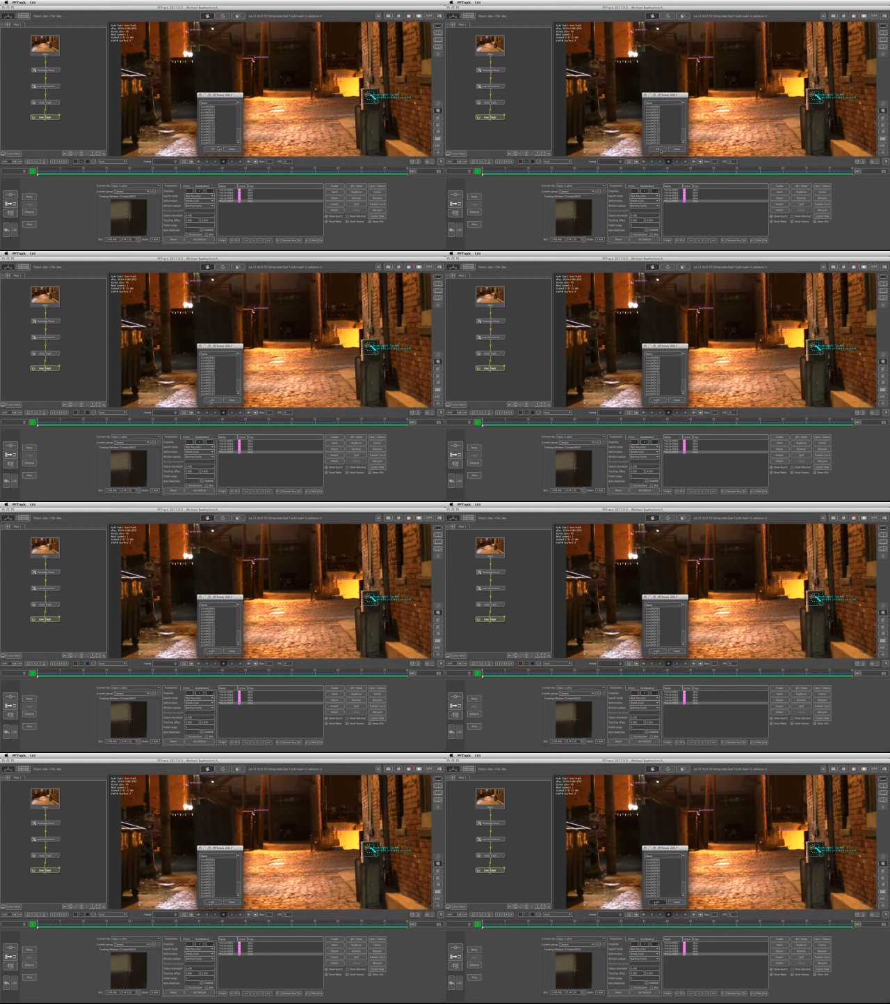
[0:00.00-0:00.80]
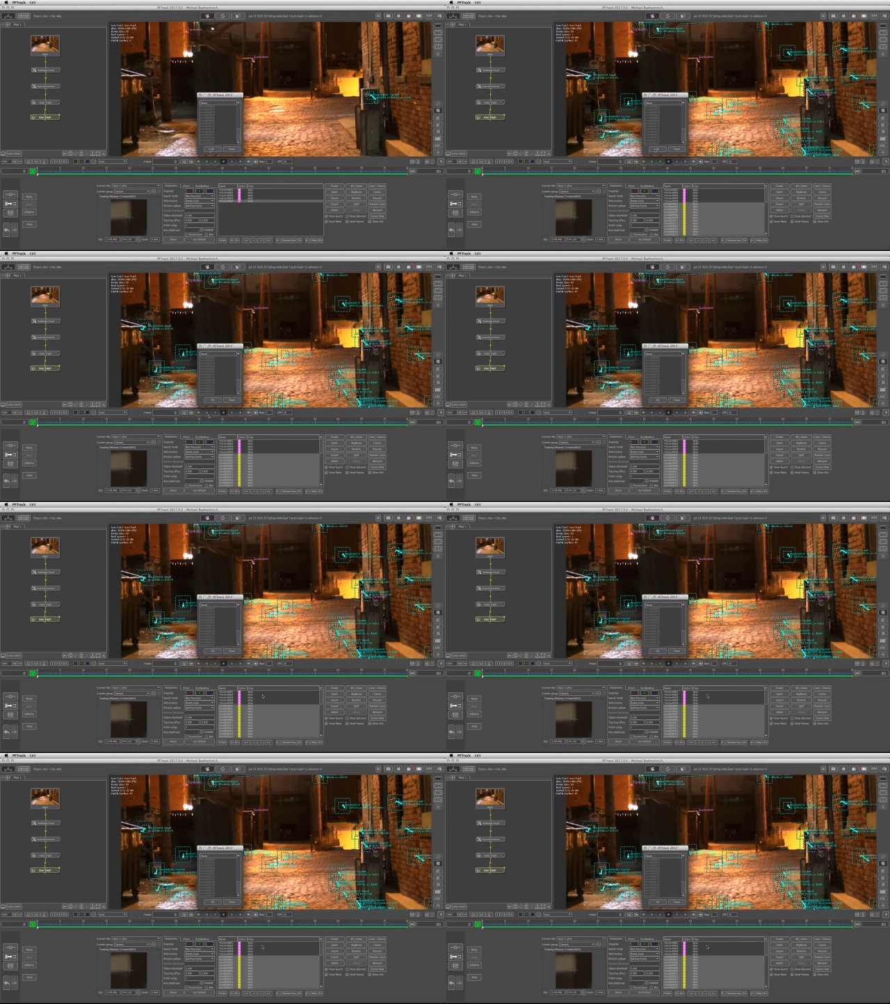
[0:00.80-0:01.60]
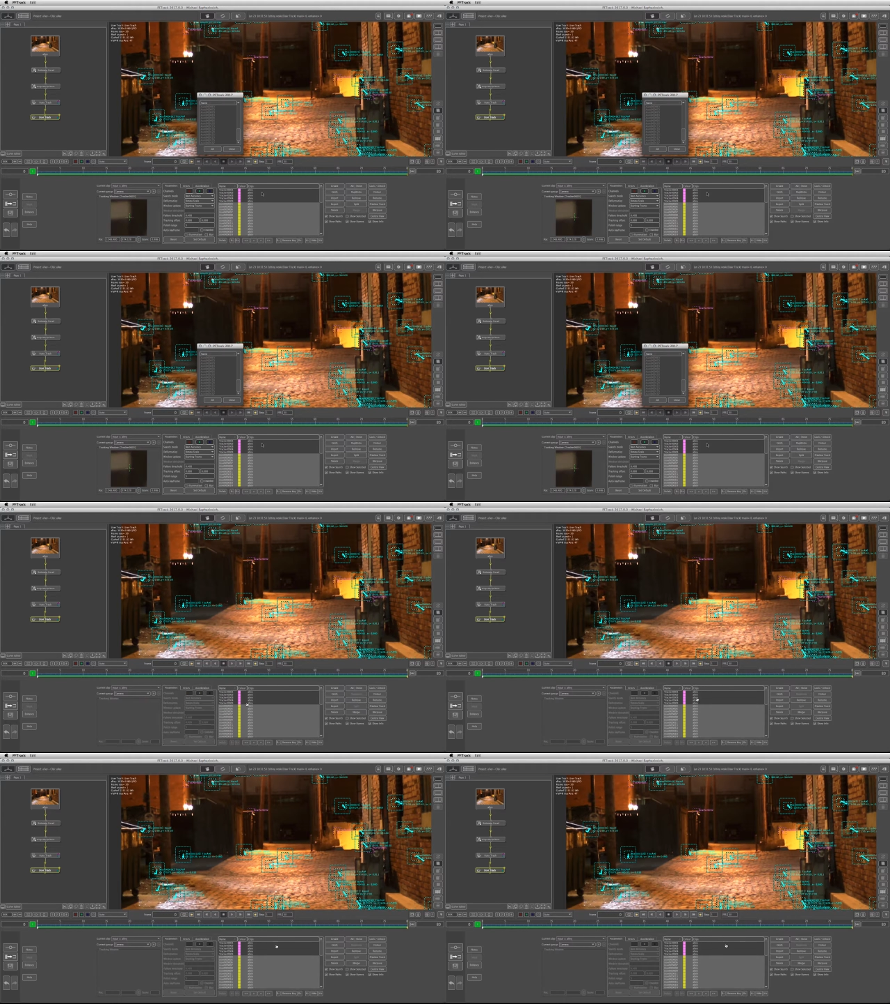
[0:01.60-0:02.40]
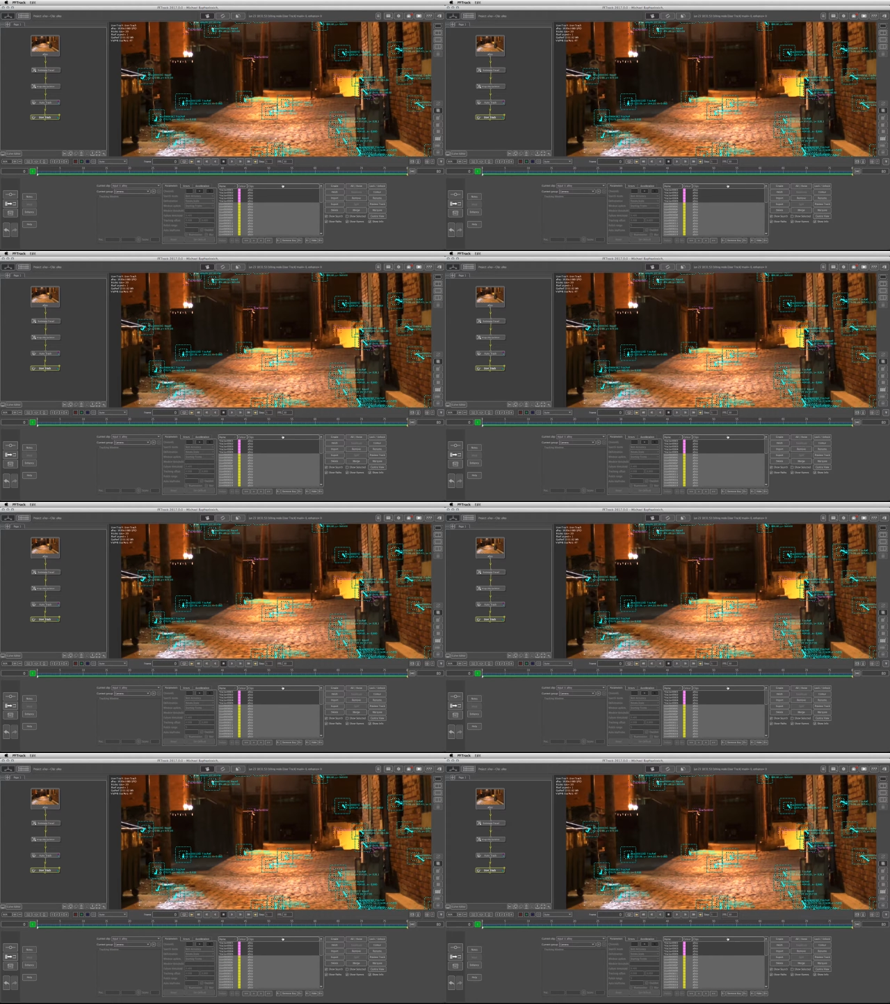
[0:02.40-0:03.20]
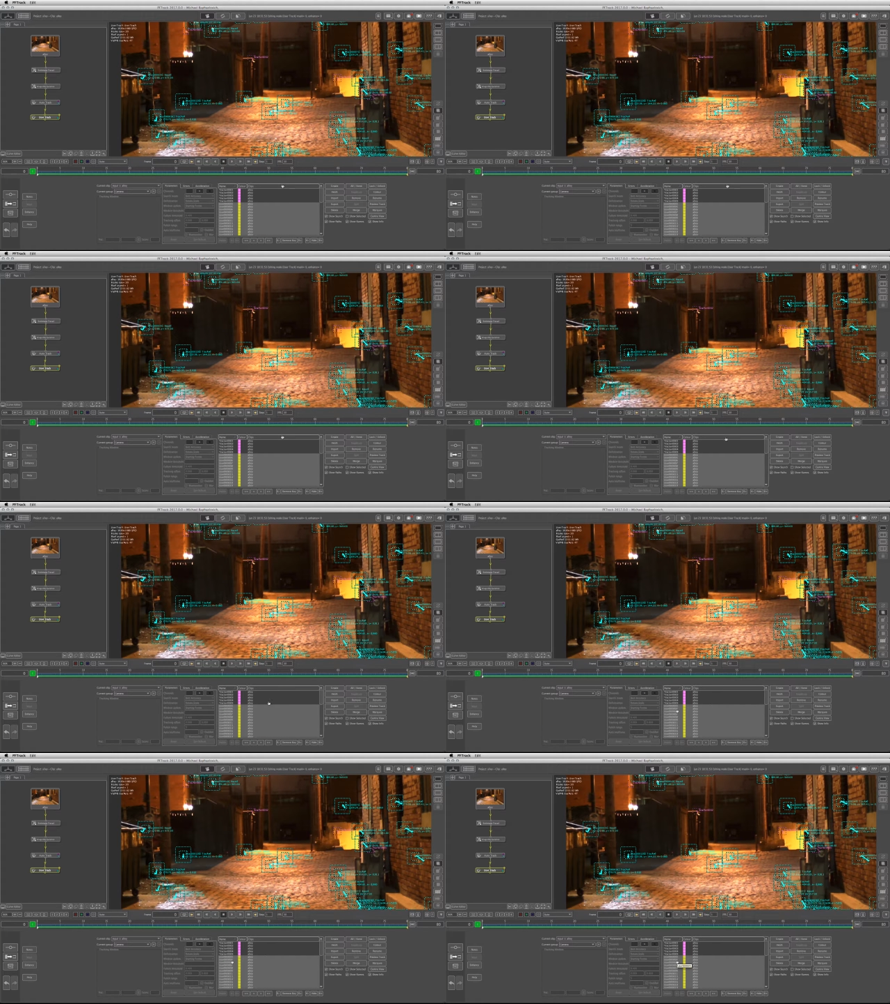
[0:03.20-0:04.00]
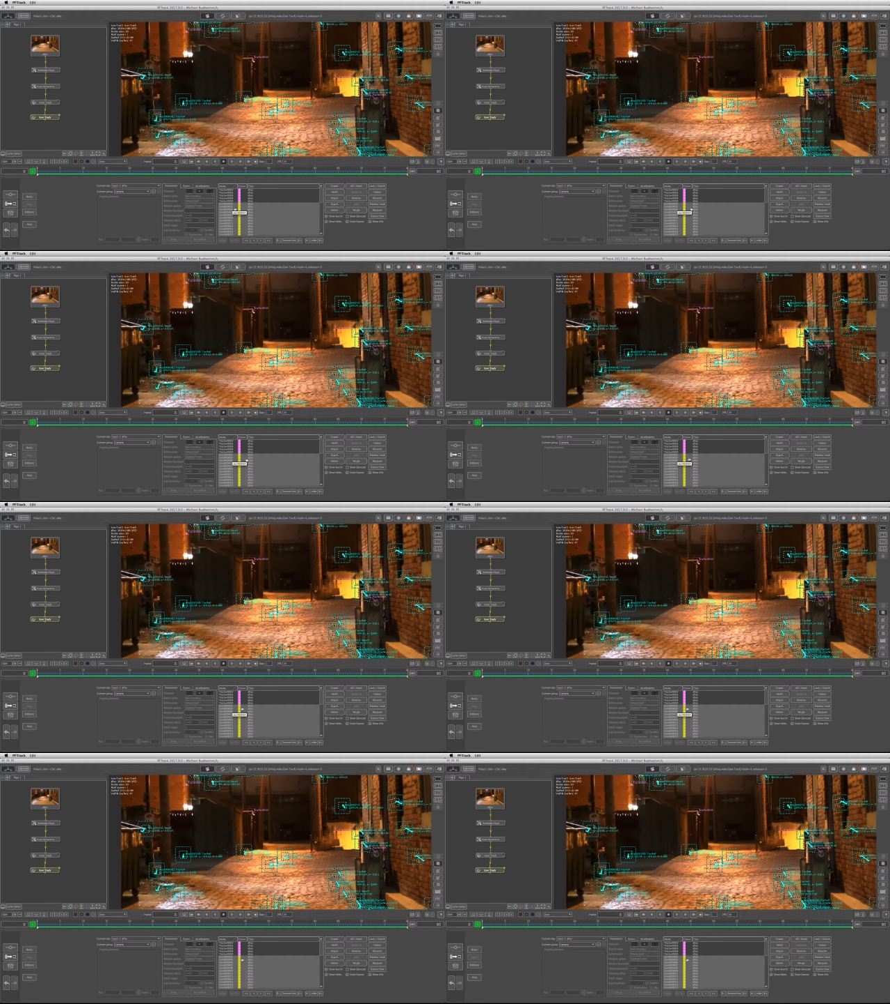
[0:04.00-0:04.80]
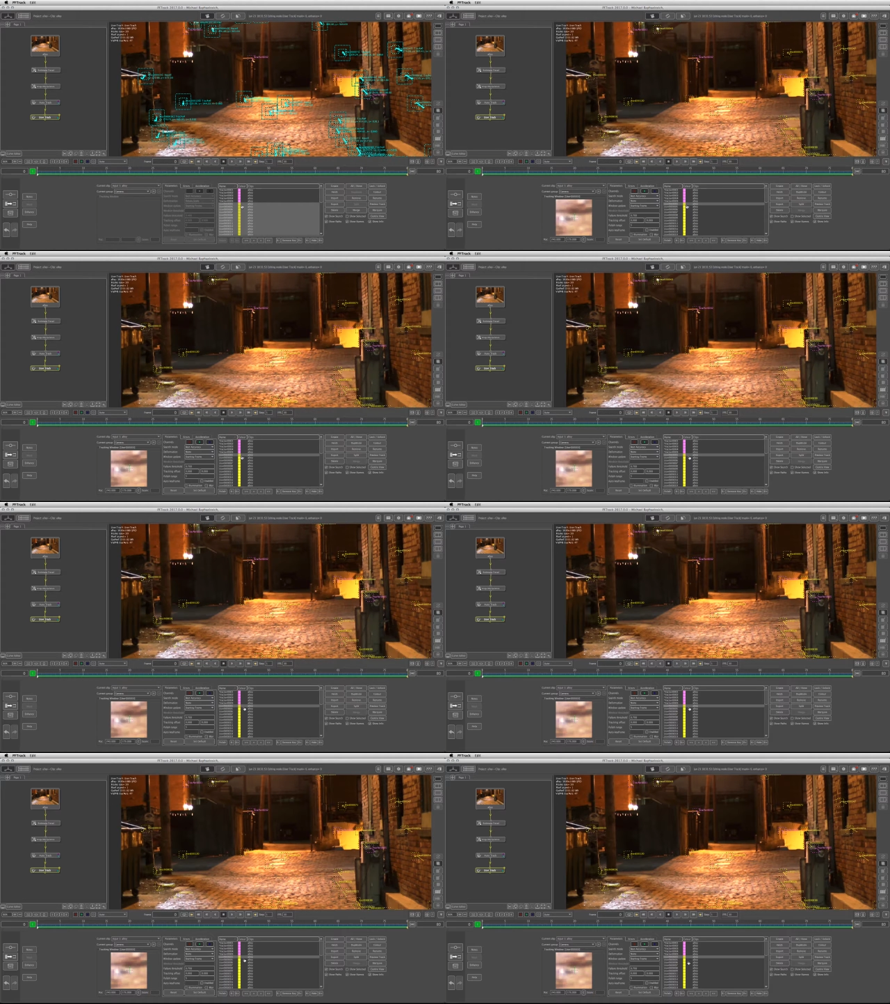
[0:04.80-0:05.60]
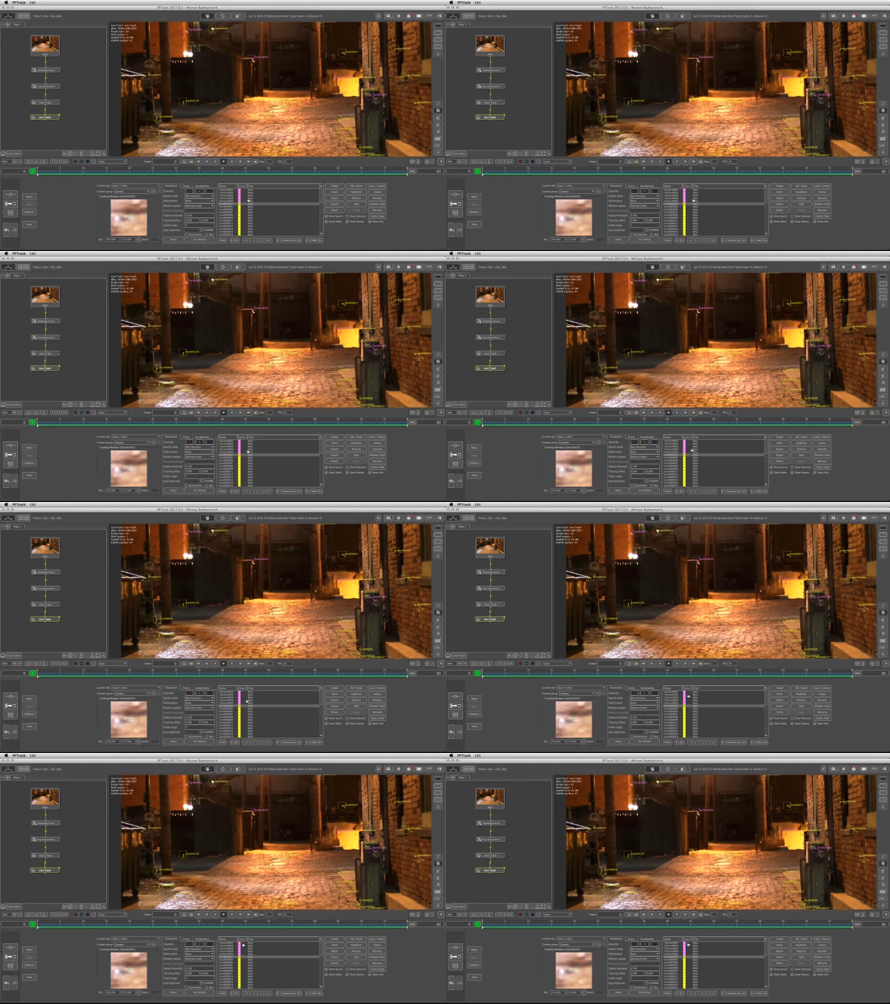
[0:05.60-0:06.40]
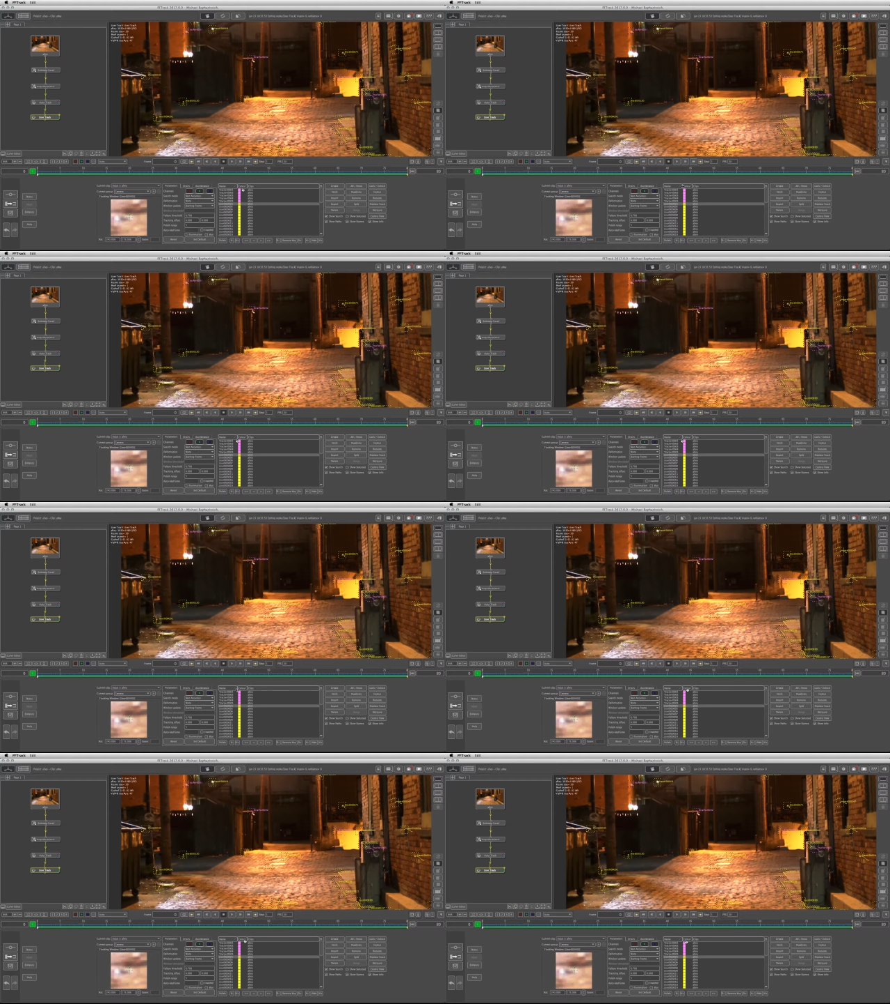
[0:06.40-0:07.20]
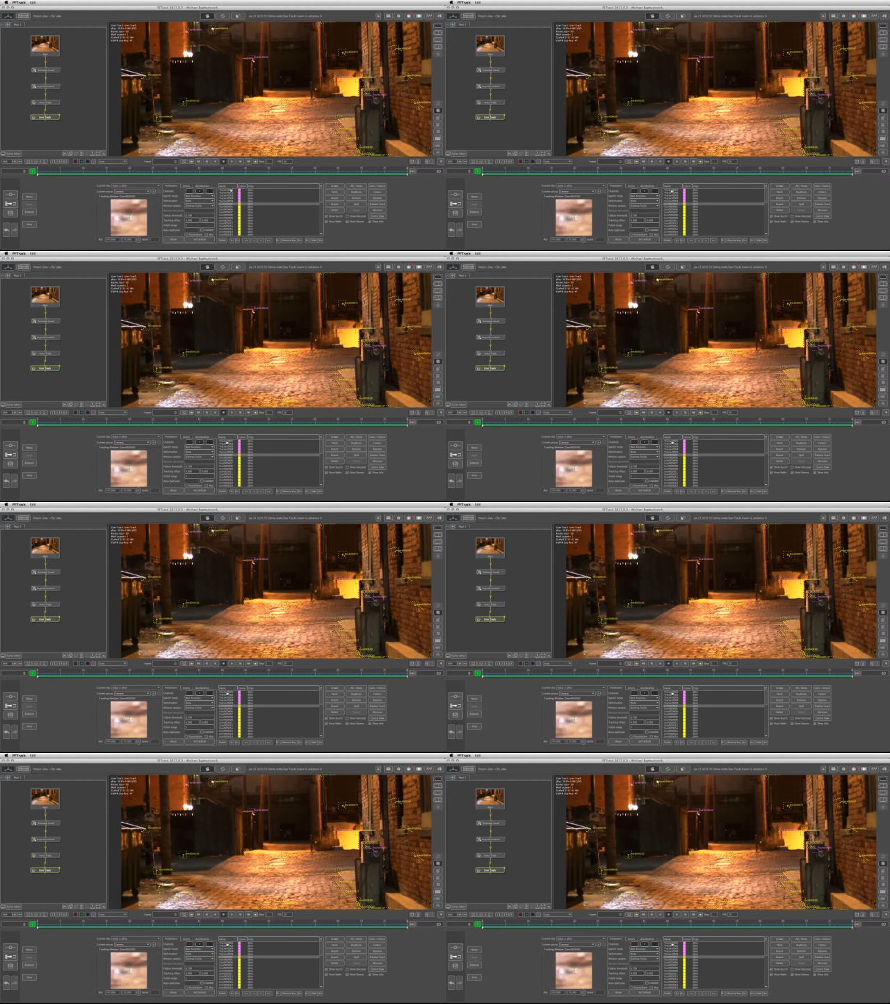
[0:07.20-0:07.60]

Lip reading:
(no speaker visible)